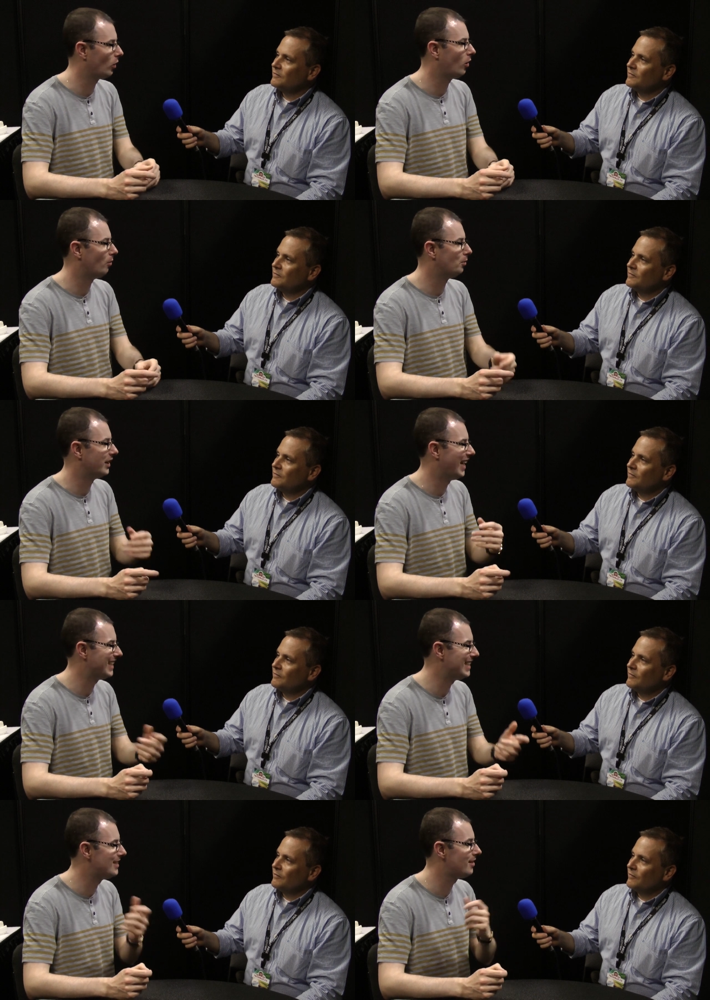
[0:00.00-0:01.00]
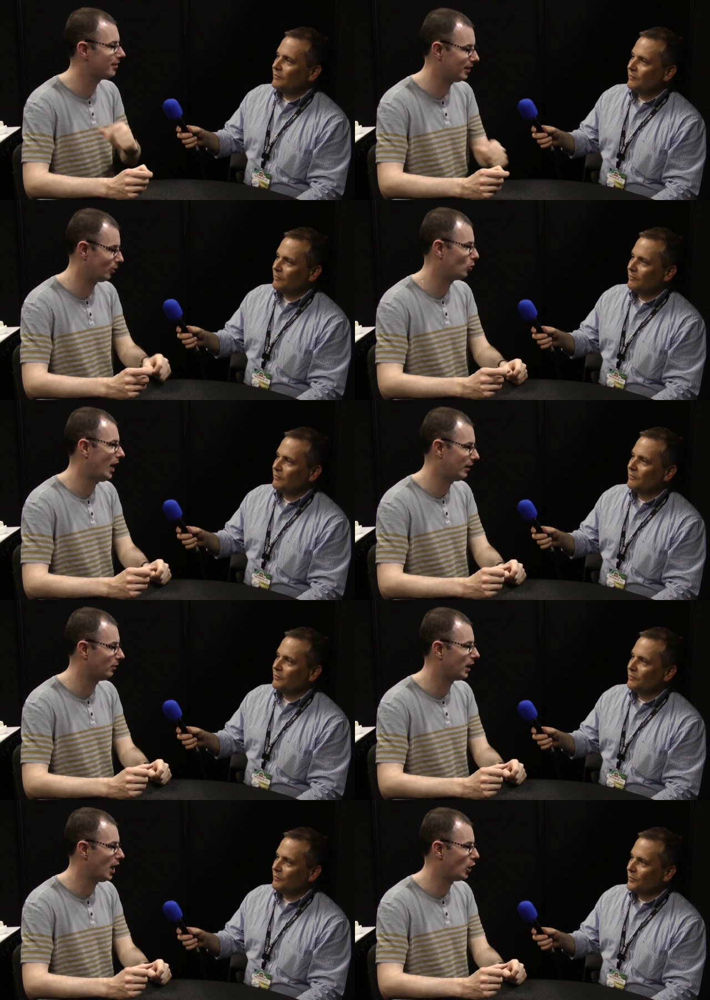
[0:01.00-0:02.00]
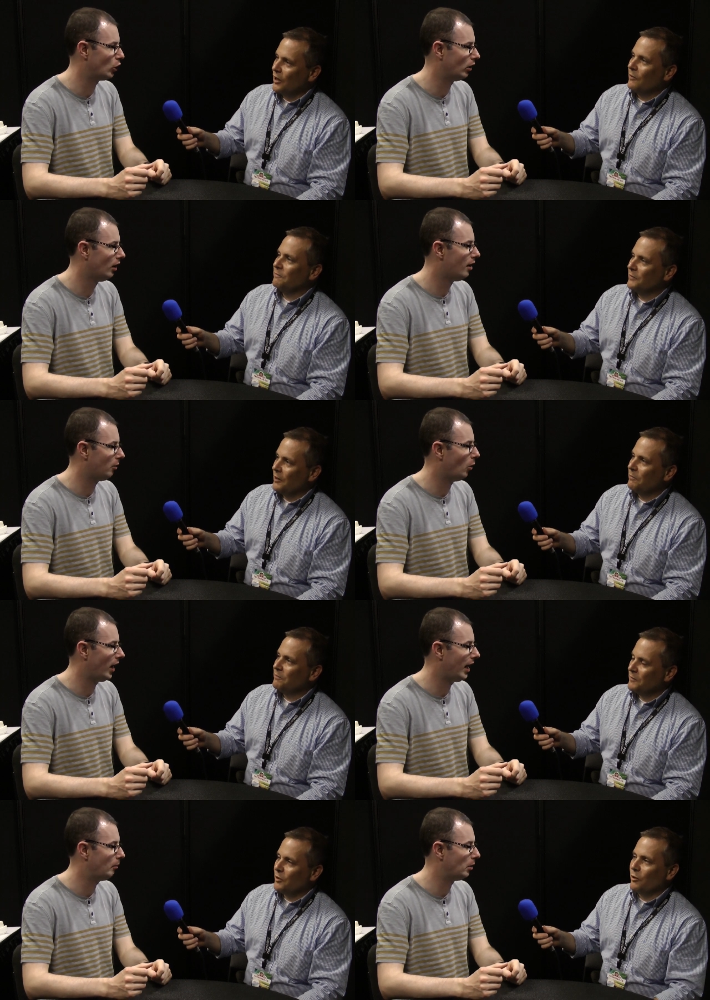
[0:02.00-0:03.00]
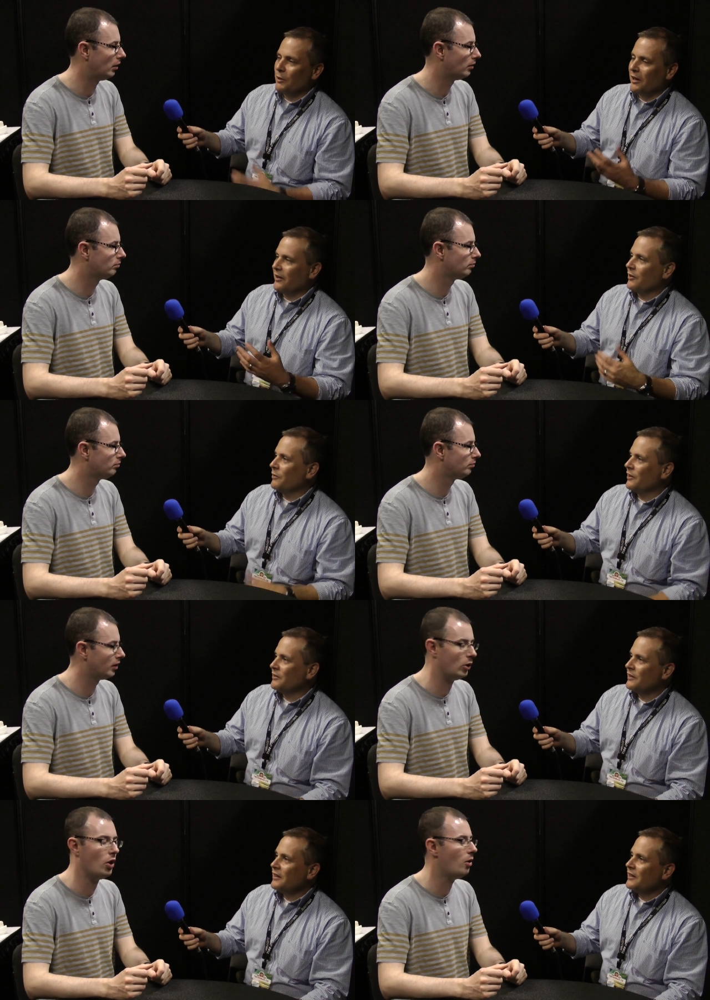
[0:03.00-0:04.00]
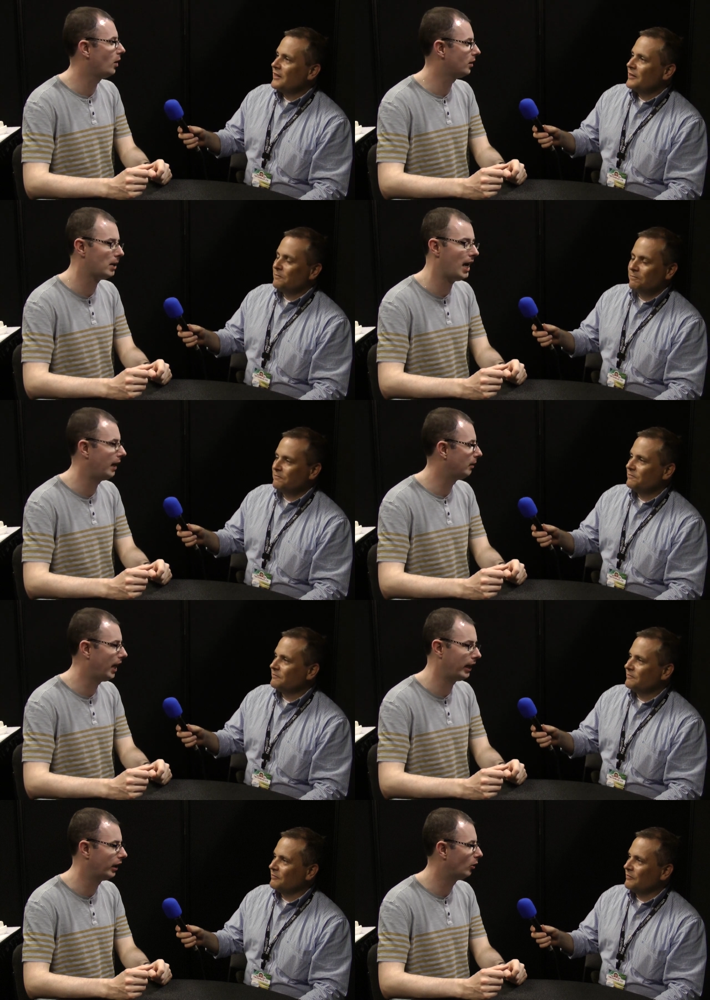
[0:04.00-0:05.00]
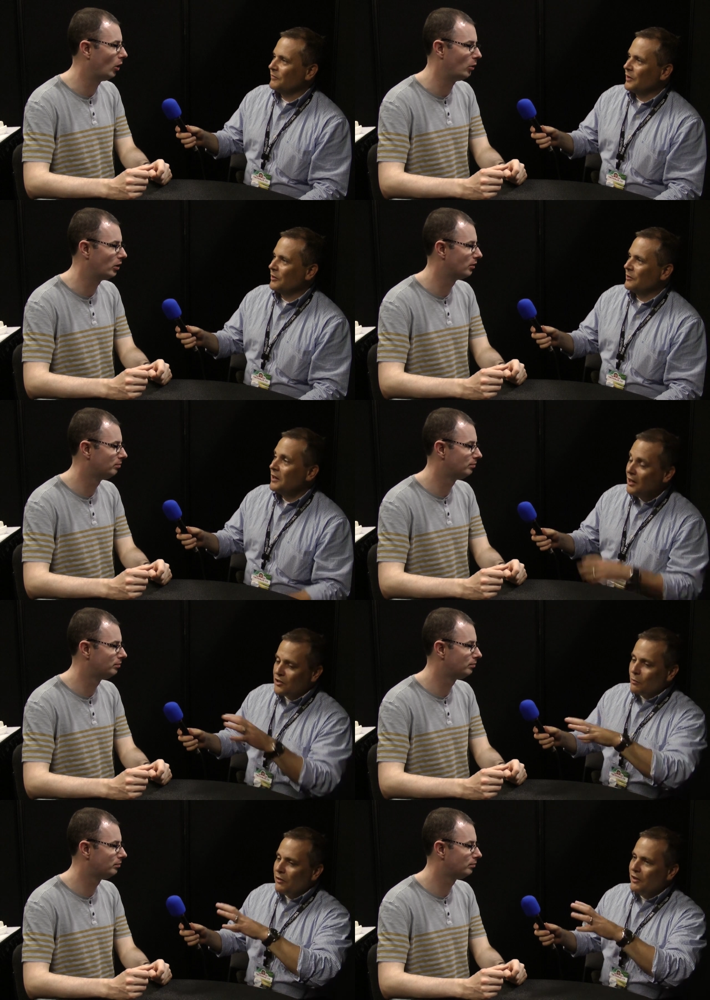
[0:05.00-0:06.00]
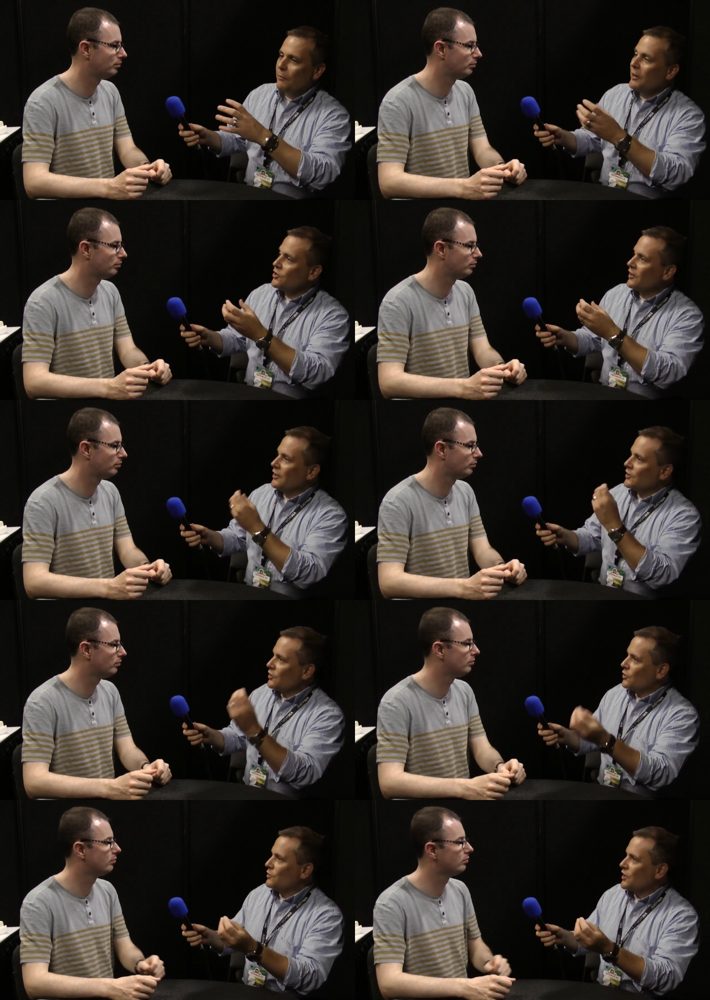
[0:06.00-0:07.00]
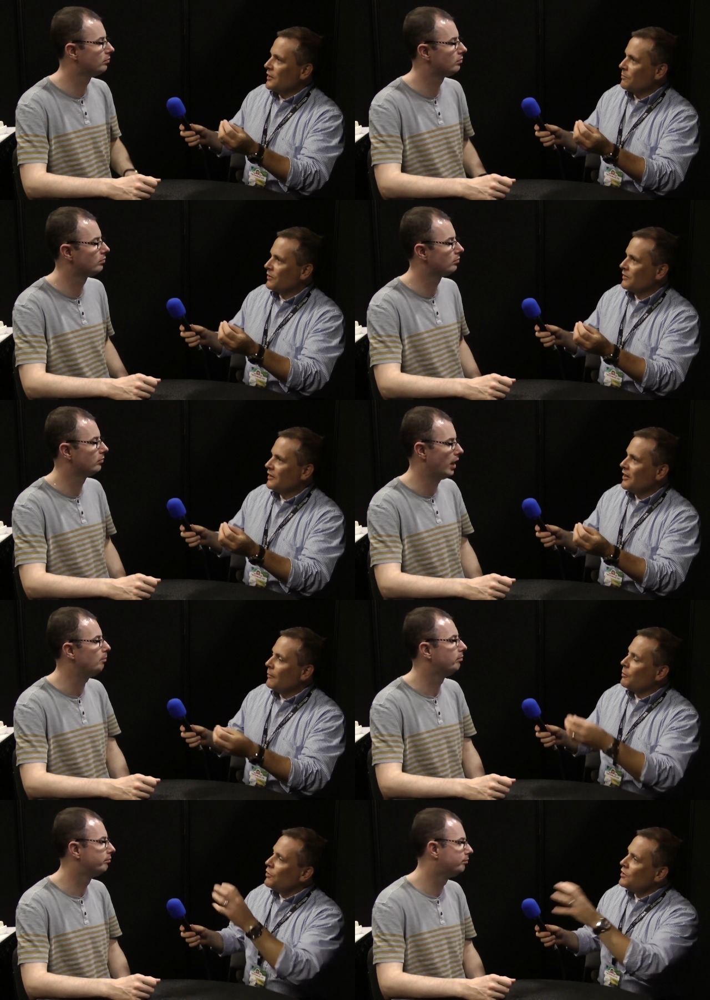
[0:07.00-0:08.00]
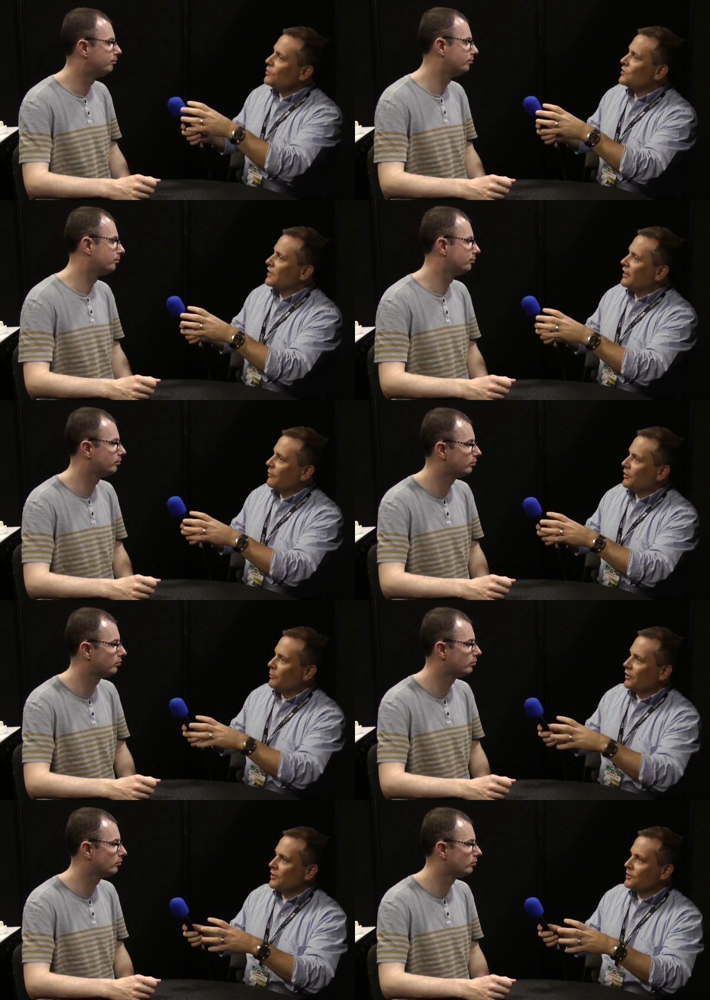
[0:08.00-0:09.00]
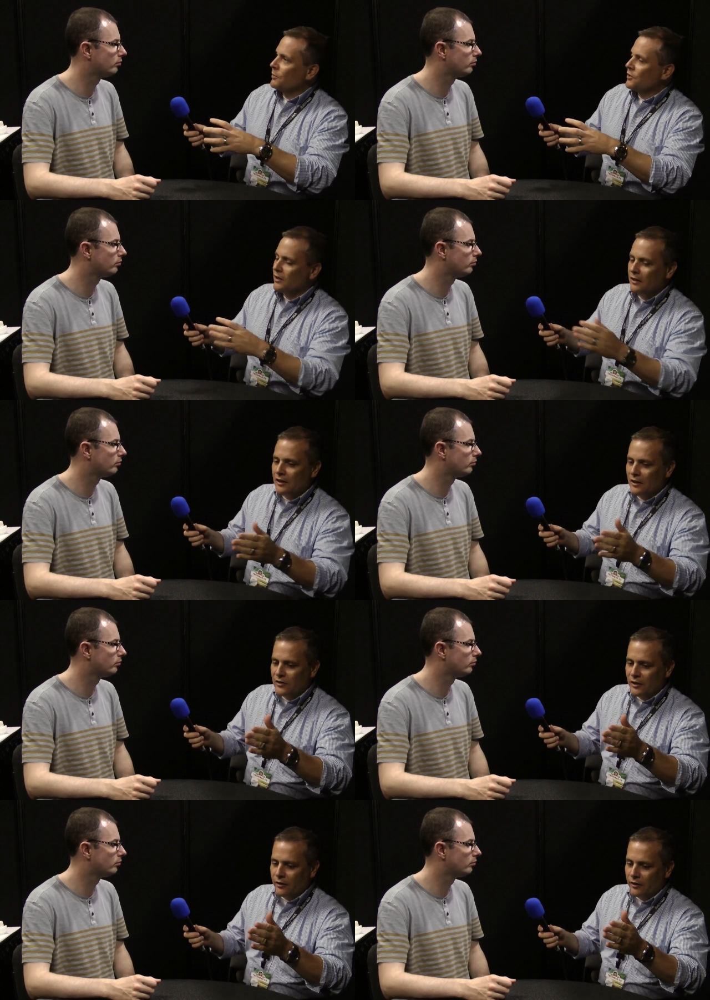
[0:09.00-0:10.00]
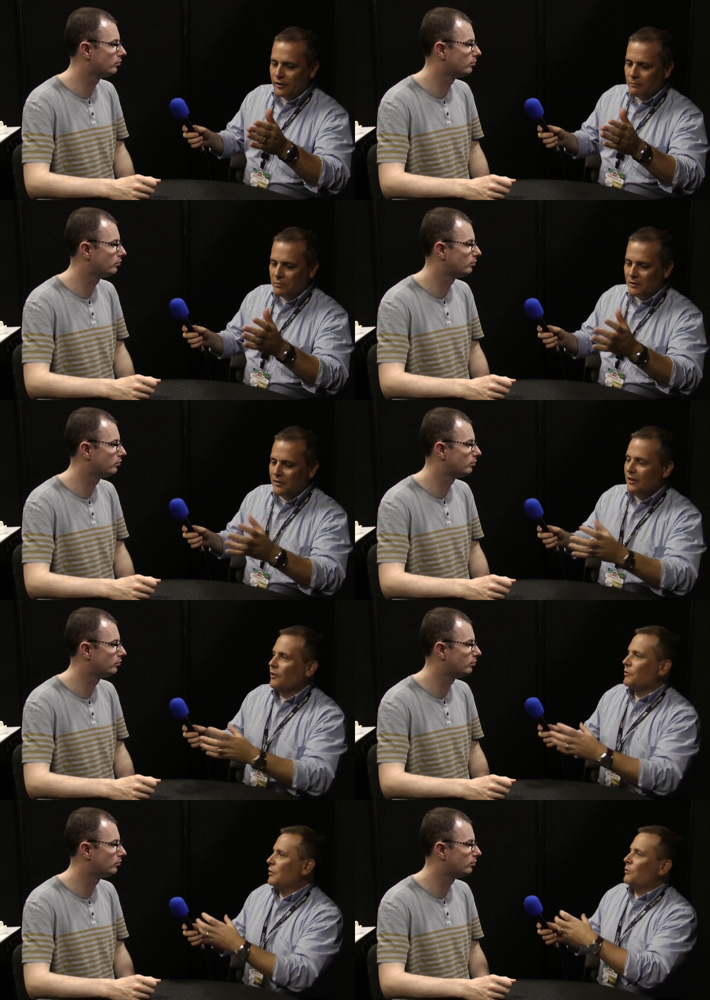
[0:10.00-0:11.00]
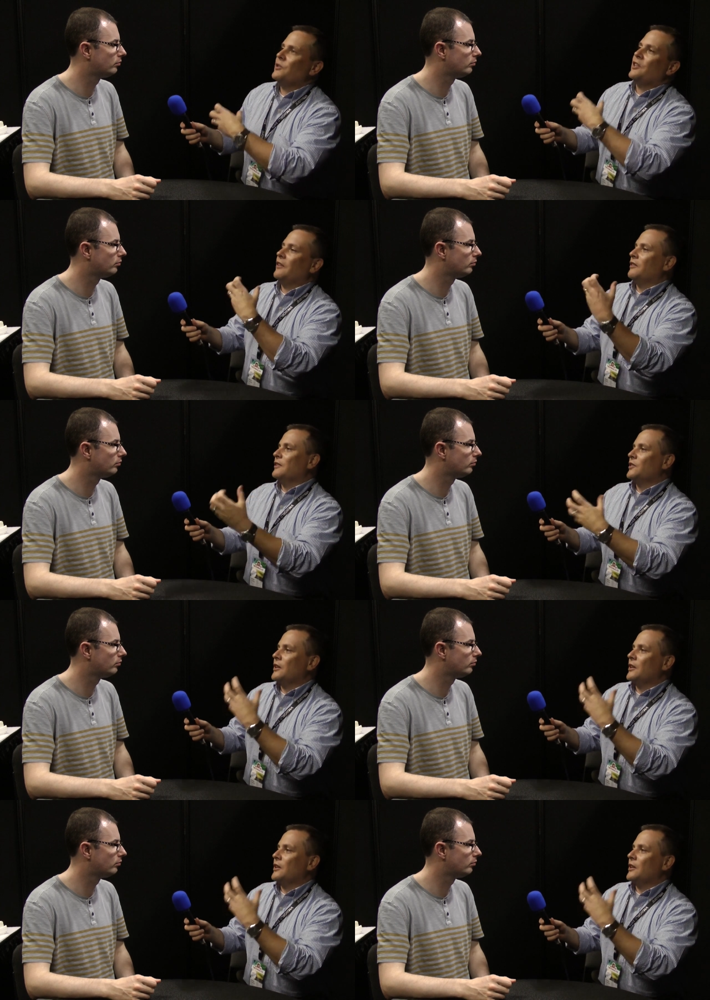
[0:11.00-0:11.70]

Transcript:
Speaker 1: recovery, that instant gratification yep. for what happened. Don't want to be hanging around. You don't want to be hang hanging around.
Speaker 2: So one thing you mentioned there, you touched on tape. Yep. I mean, what are you seeing out there with customers? Uh, is there a you know, you always hear the thing,